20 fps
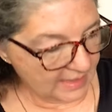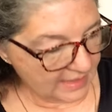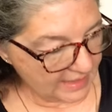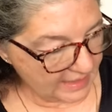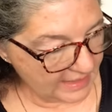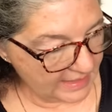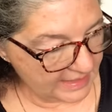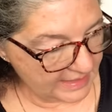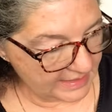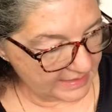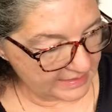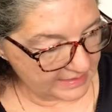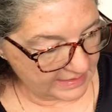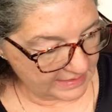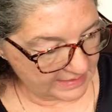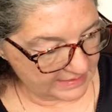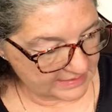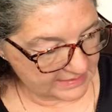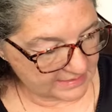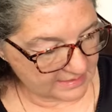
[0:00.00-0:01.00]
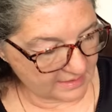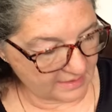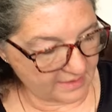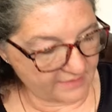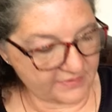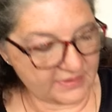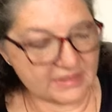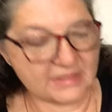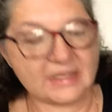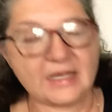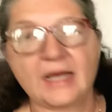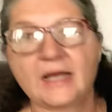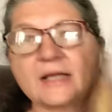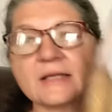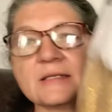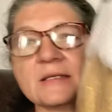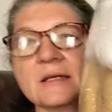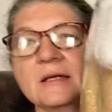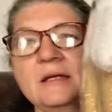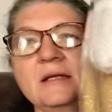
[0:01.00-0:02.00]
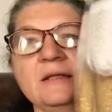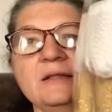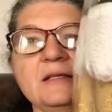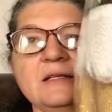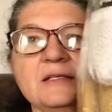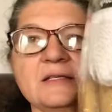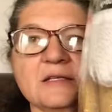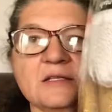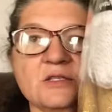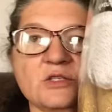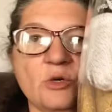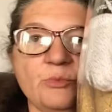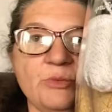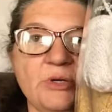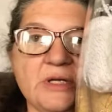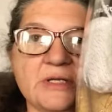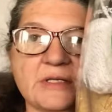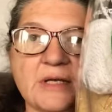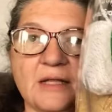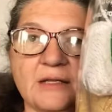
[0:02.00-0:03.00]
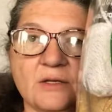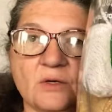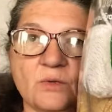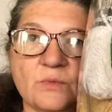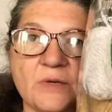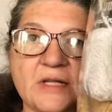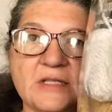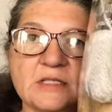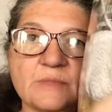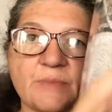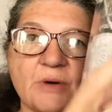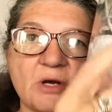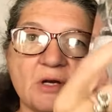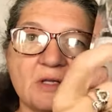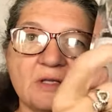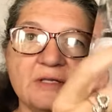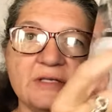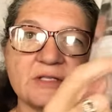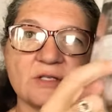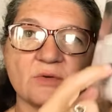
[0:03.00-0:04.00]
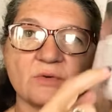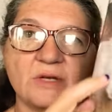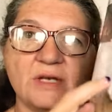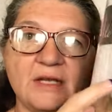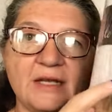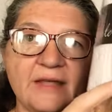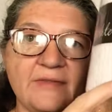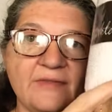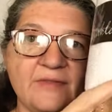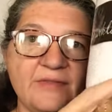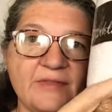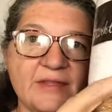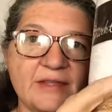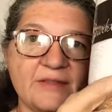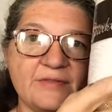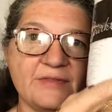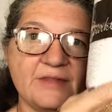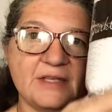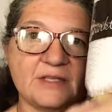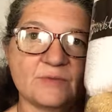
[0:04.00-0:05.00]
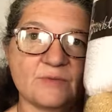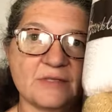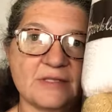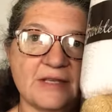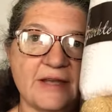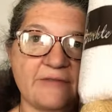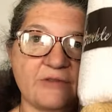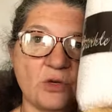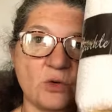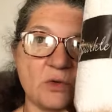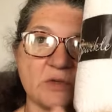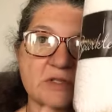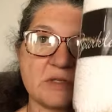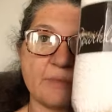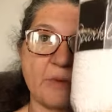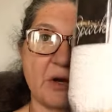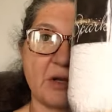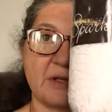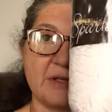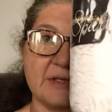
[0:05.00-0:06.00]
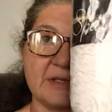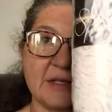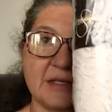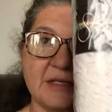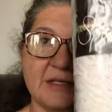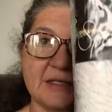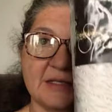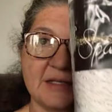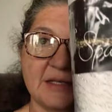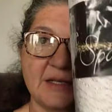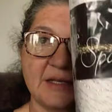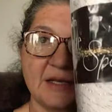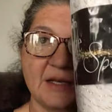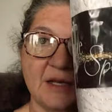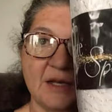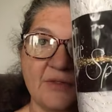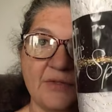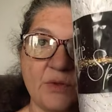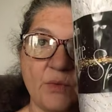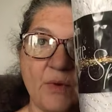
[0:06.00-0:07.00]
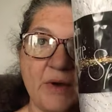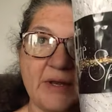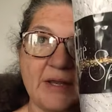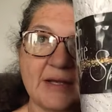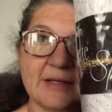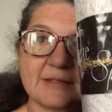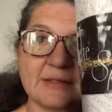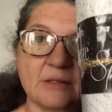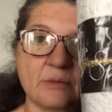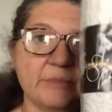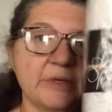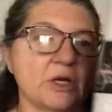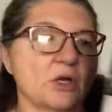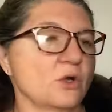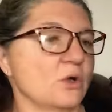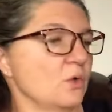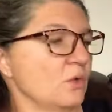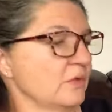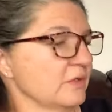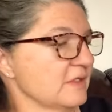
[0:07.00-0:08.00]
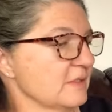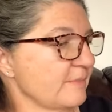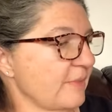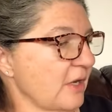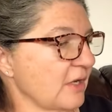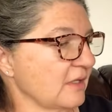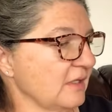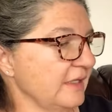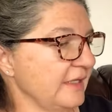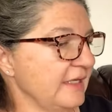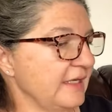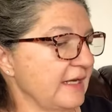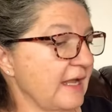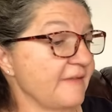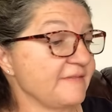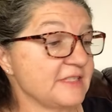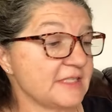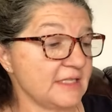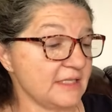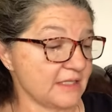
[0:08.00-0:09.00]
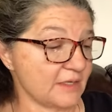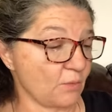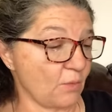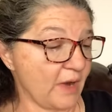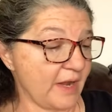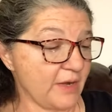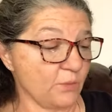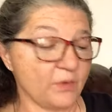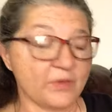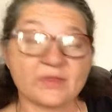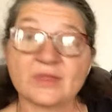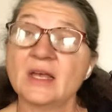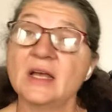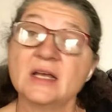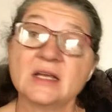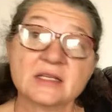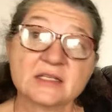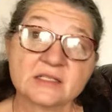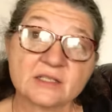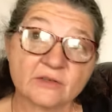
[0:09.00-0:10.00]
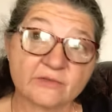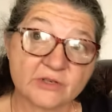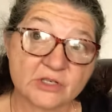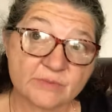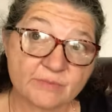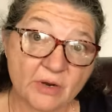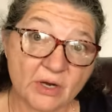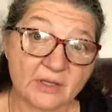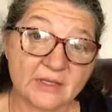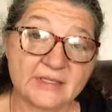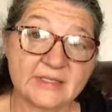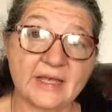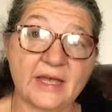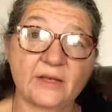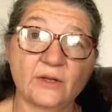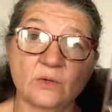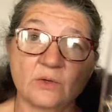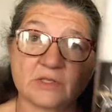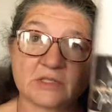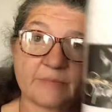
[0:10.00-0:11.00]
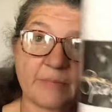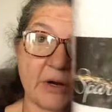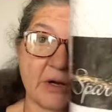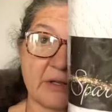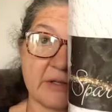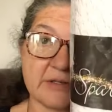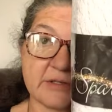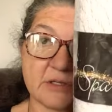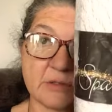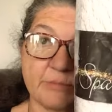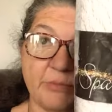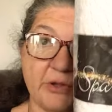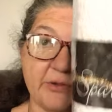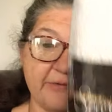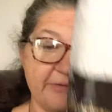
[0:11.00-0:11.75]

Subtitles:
And it's got, this is so pretty. It's got little red sparklies, green, and then these ones have gold sparklies. Can you see? The white has a little bit of gold sparkly in it. I've seen their white with silver sparklies and gold sparklies. They're both